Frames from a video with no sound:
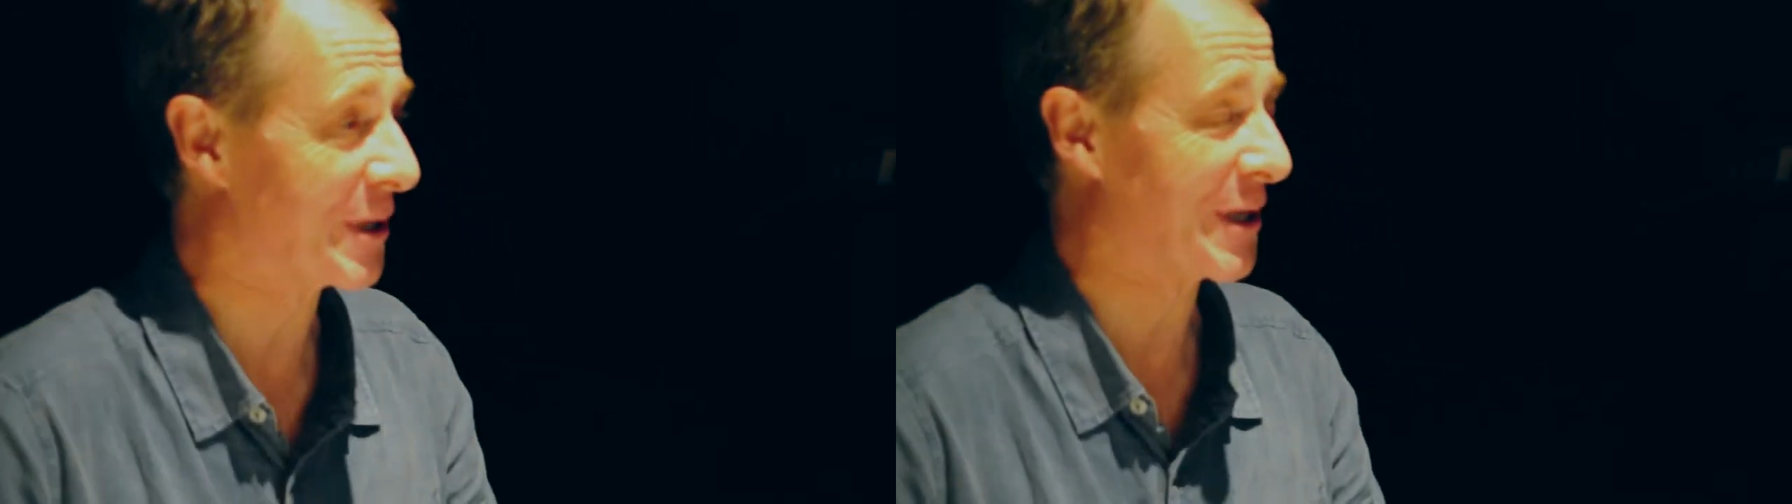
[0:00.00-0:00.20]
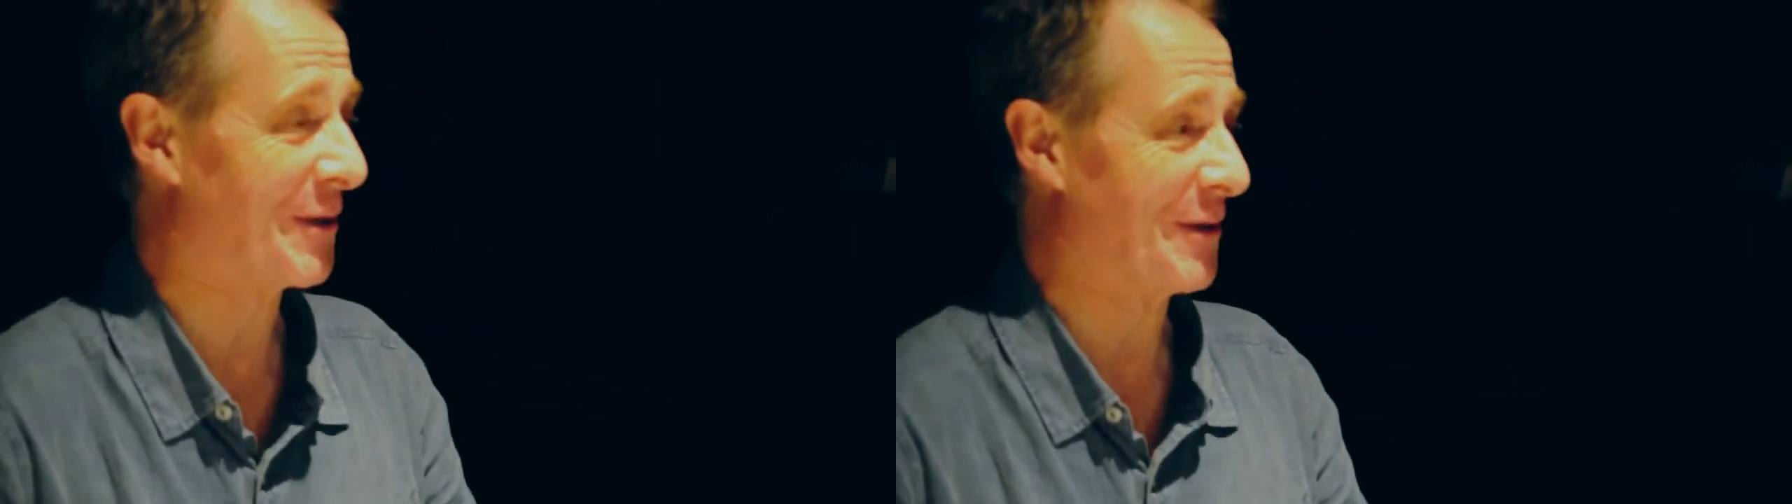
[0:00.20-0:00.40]
be
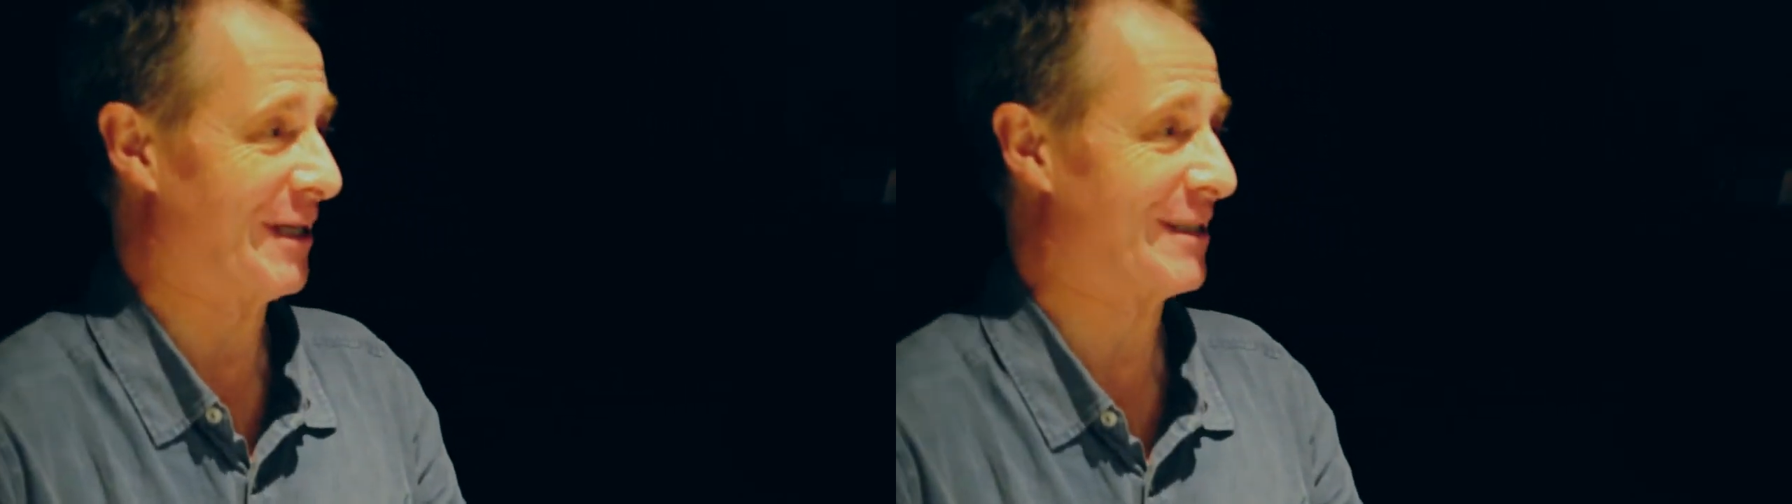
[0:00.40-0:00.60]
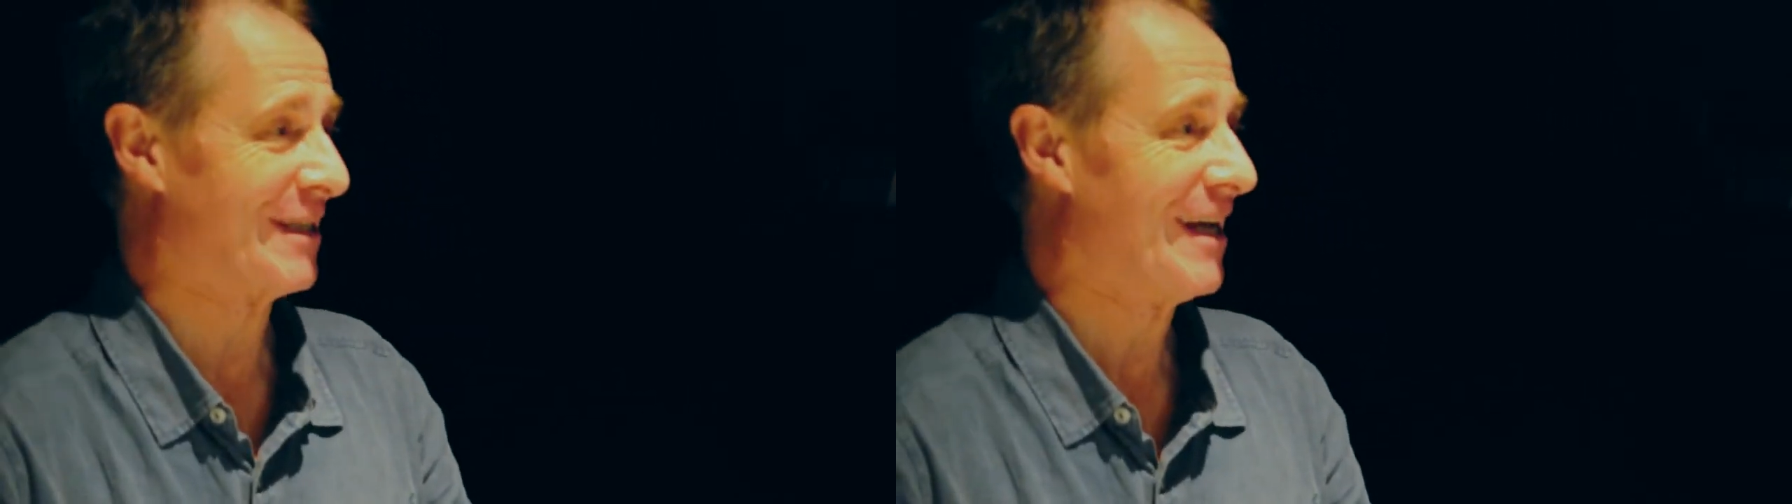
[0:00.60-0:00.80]
working
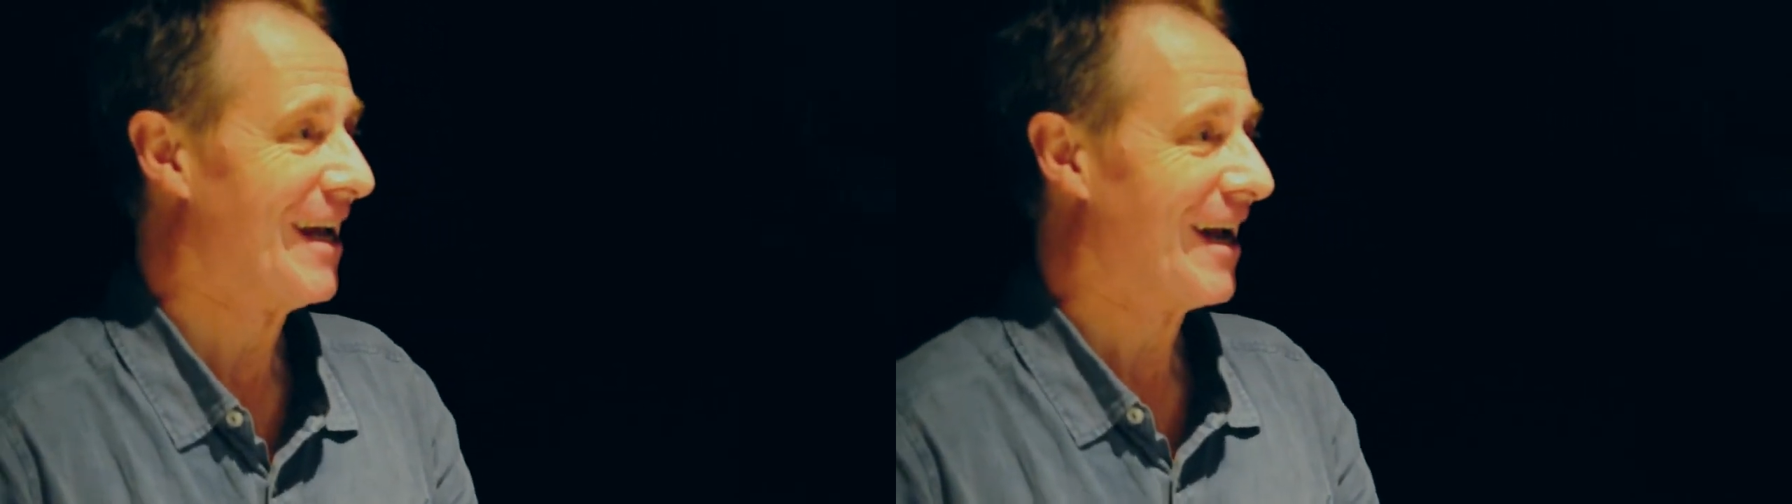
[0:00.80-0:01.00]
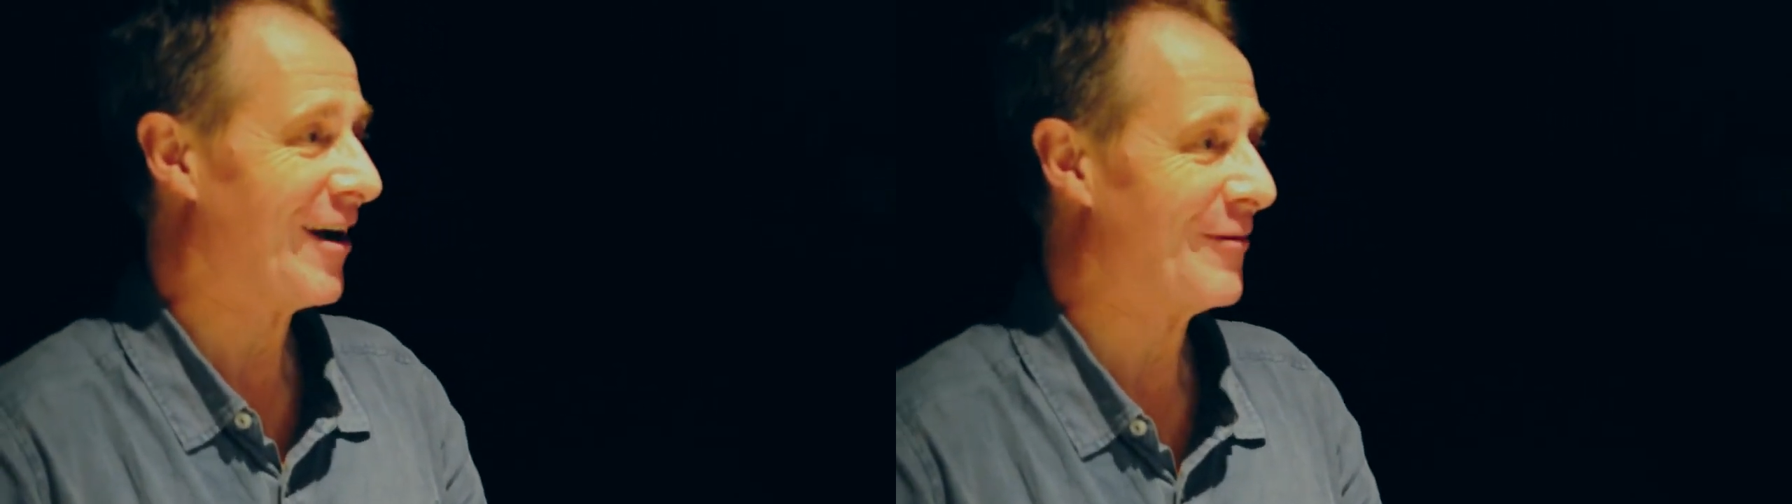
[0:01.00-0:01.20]
on it.
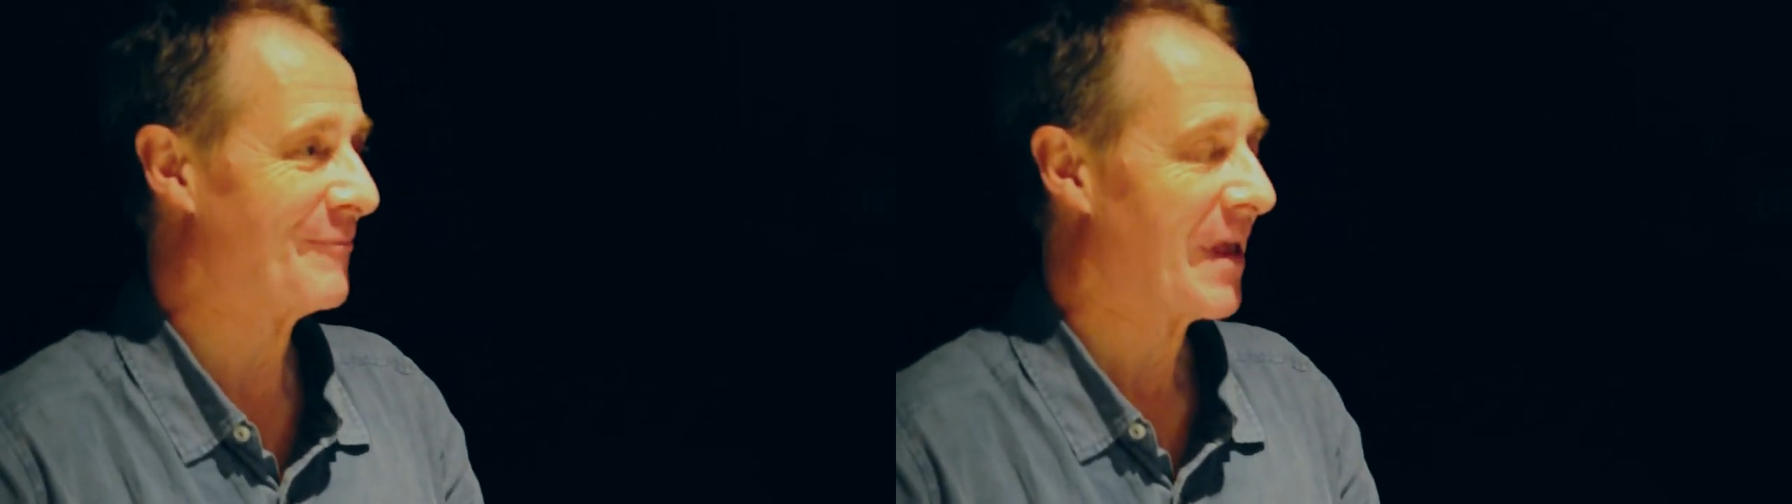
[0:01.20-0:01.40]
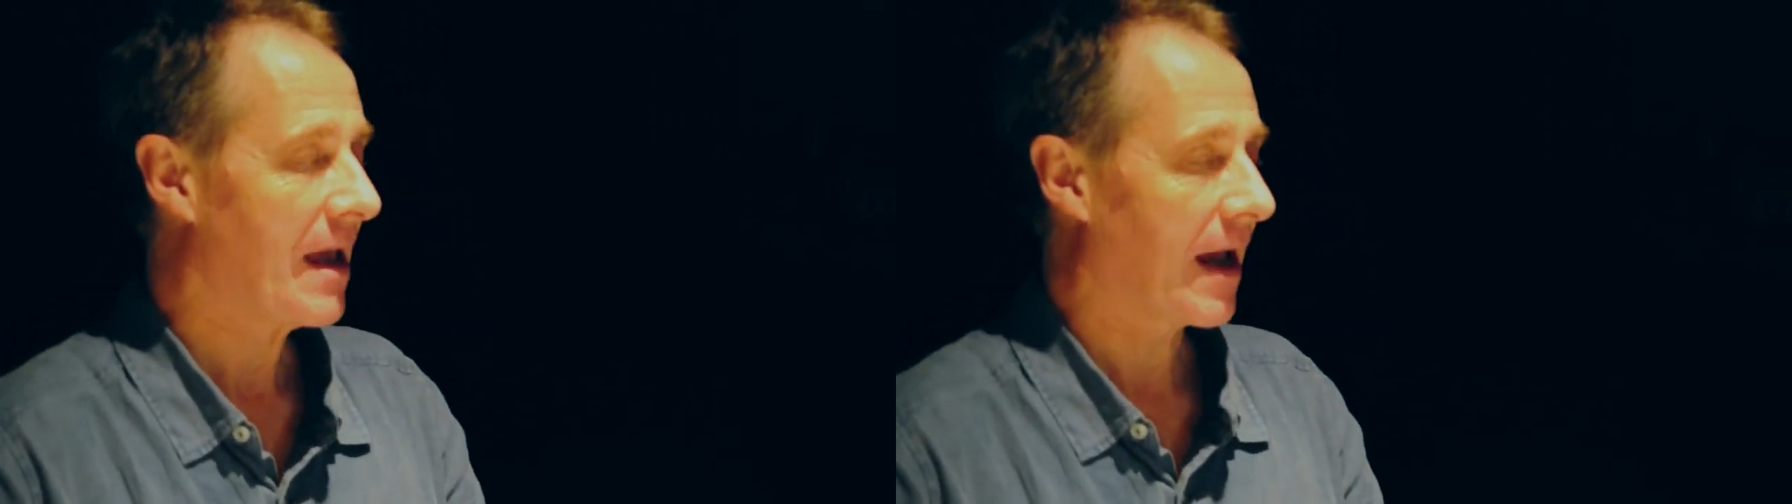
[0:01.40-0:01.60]

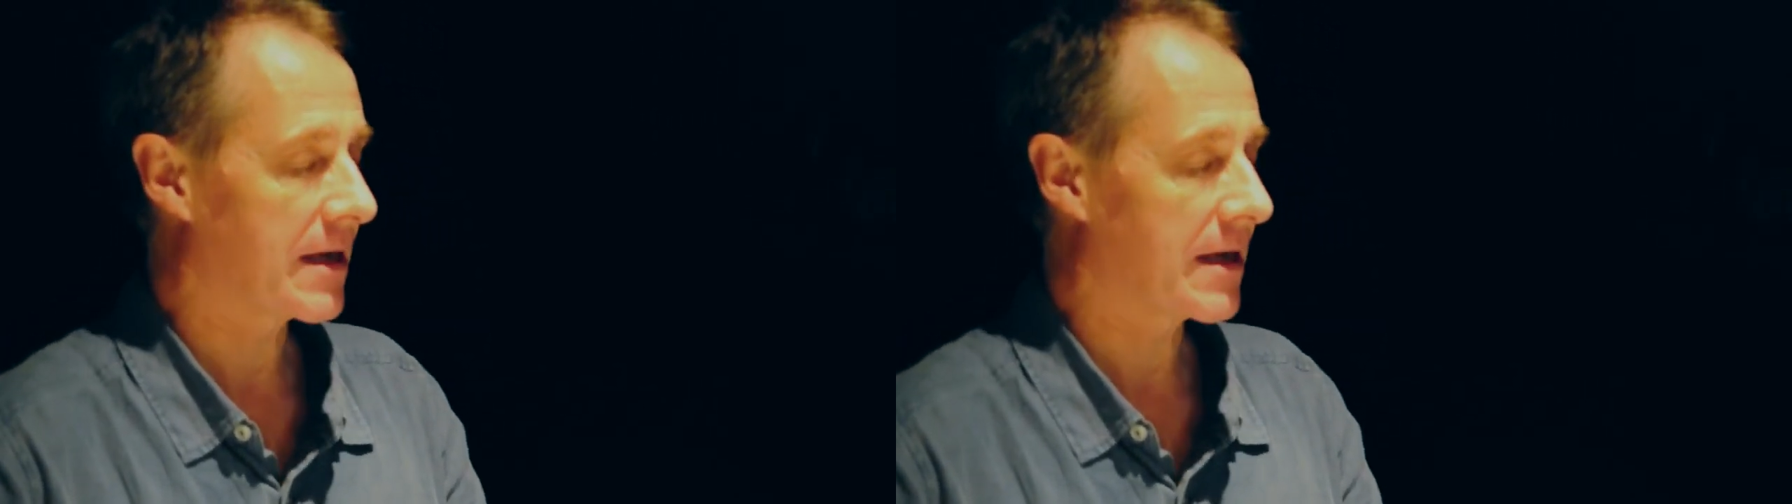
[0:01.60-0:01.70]
And